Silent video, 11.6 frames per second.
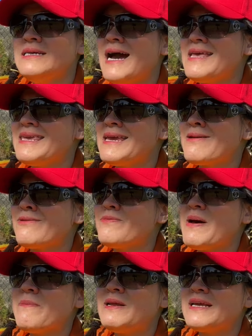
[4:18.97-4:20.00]
I think,
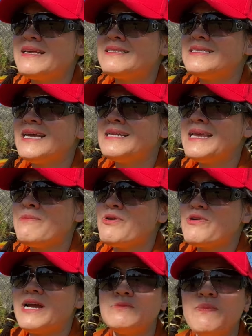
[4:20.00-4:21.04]
Republicans than Democrats.